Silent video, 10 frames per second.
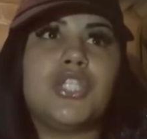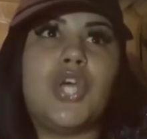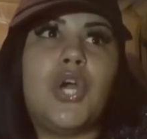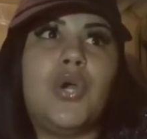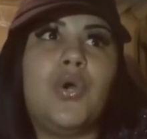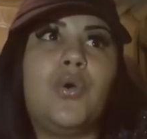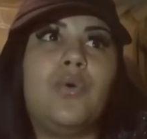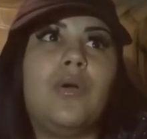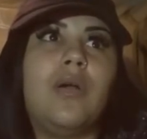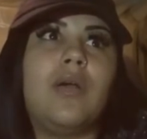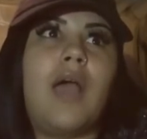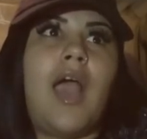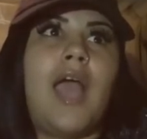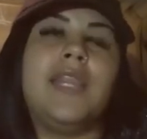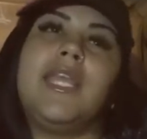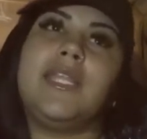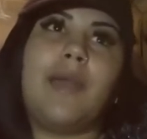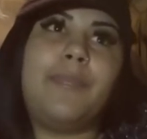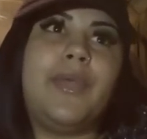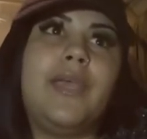So I linked
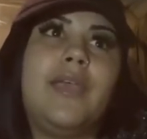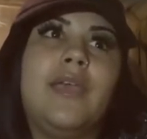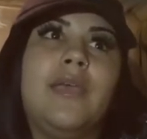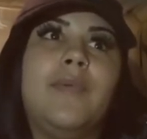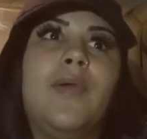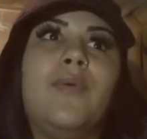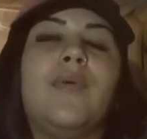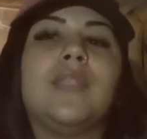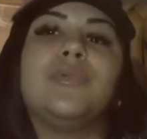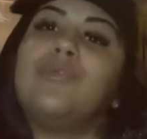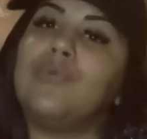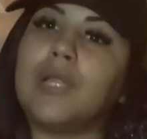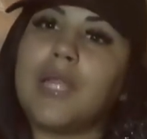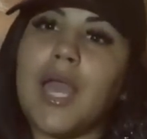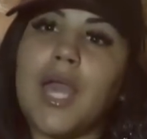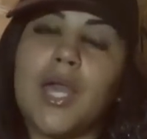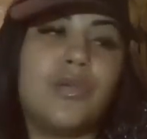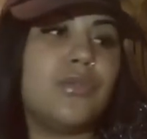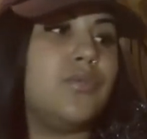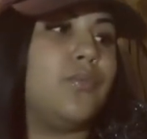up with him. We went to Hookah
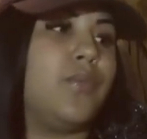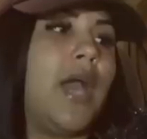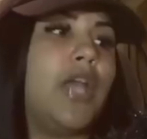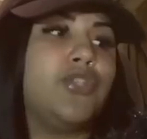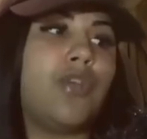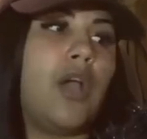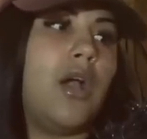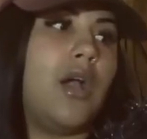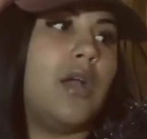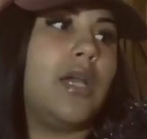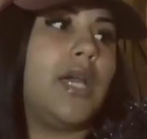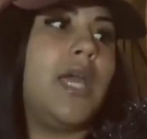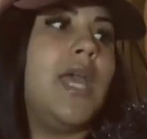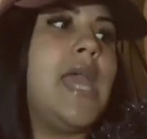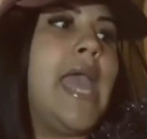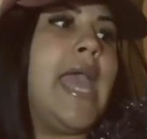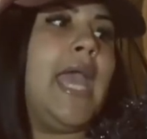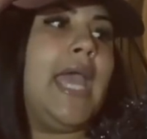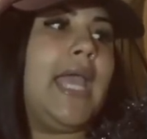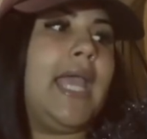Lounge. We got drunk.
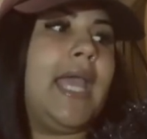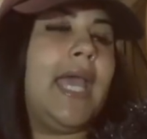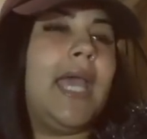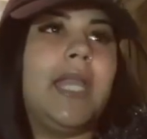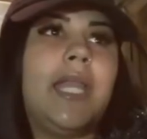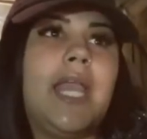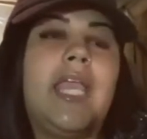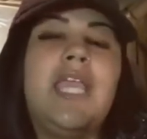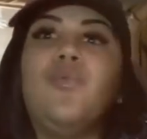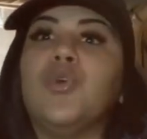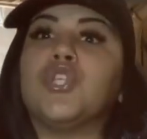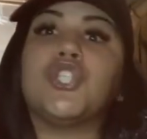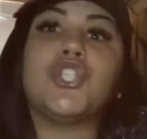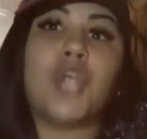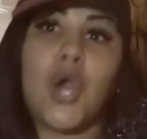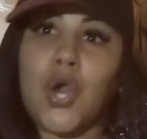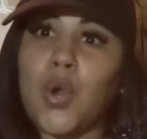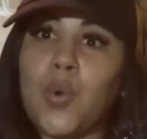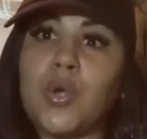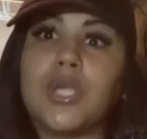And he was
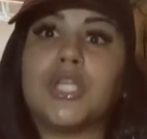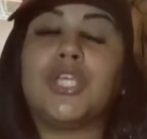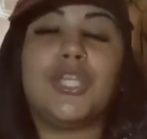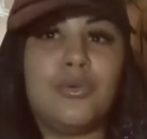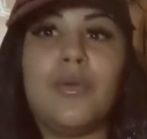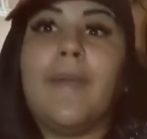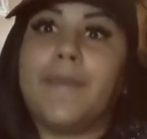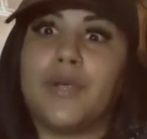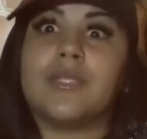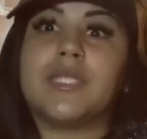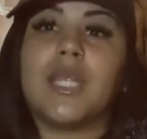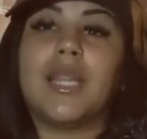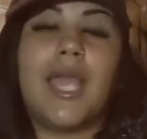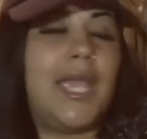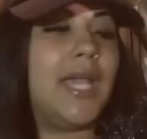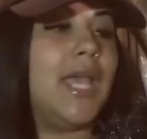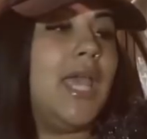so cute in person. Like,